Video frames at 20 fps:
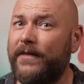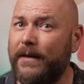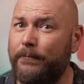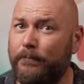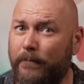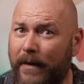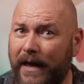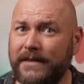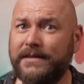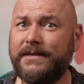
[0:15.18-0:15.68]
the
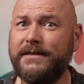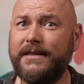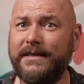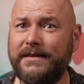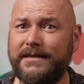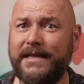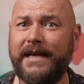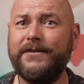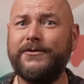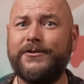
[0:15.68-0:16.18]
best
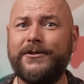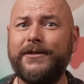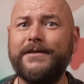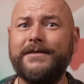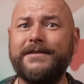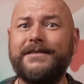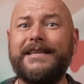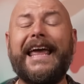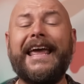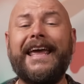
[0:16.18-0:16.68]

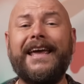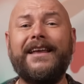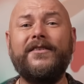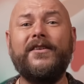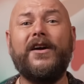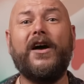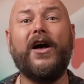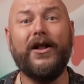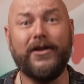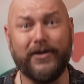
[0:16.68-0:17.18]
intentions
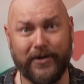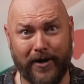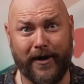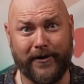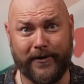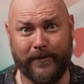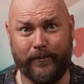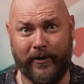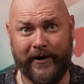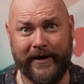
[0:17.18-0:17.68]
and a
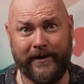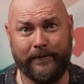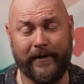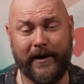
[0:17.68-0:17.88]
lot of brain